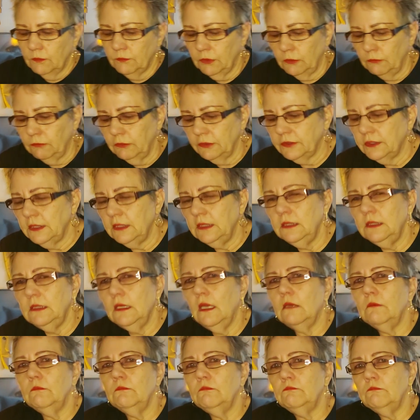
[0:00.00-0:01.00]
But with
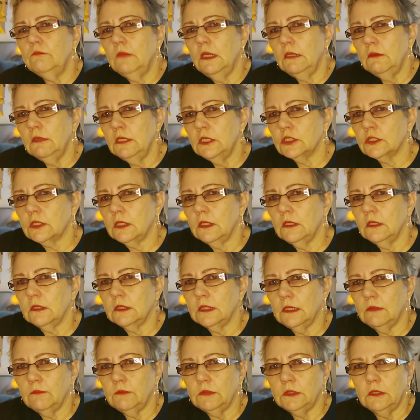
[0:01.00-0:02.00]
the marriage
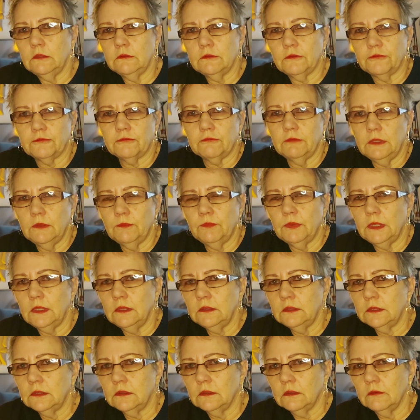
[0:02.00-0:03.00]
card coming out, the Three of
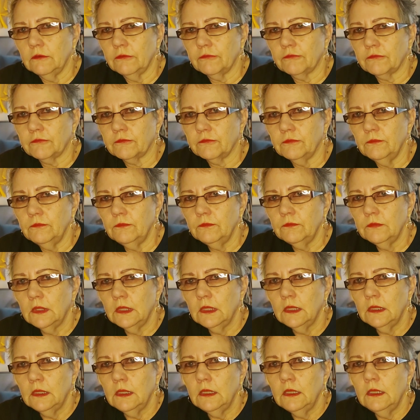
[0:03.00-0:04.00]
Pentacles,
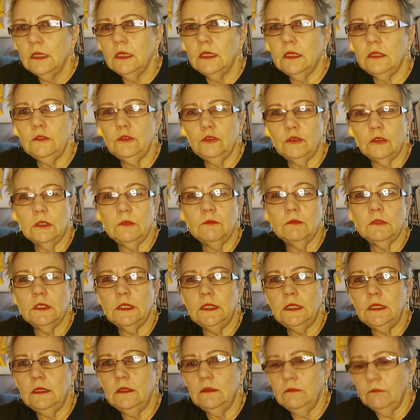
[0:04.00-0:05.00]
it
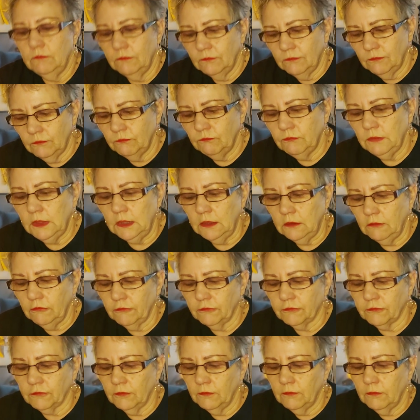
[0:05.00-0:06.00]
normally
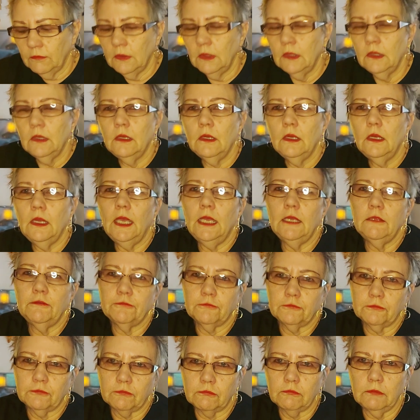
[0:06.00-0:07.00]
means a
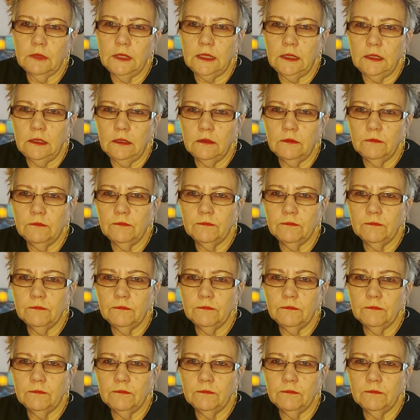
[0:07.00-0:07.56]
three